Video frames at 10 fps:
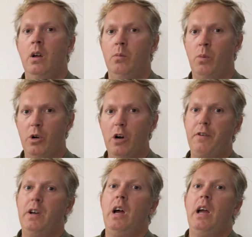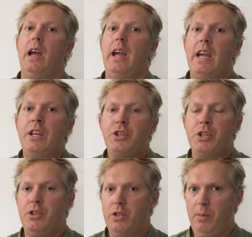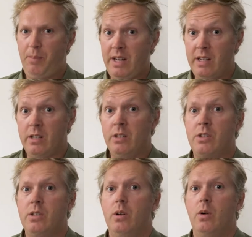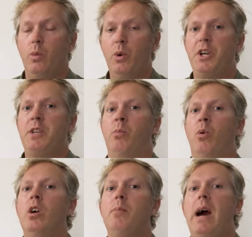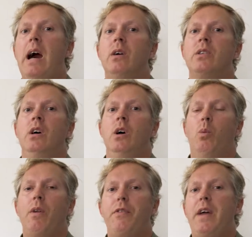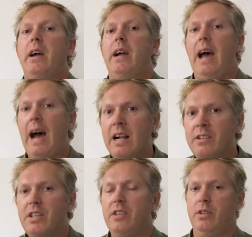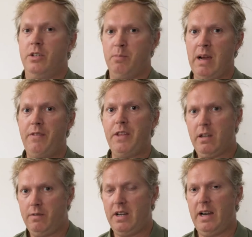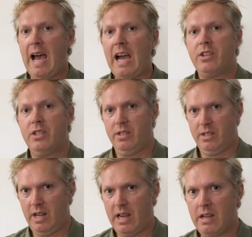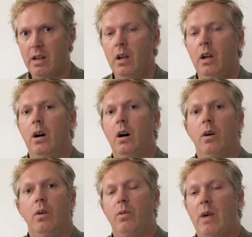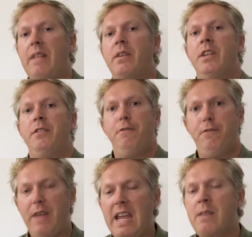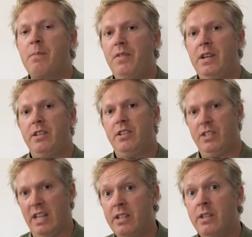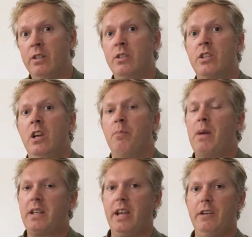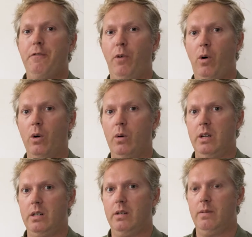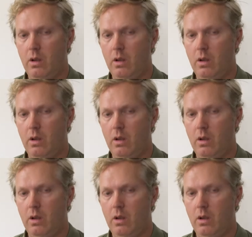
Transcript: Moreover, ancient Europeans worried more about what their ancestors might think of their actions today uh, rather than the fame that their descendants might carry forward.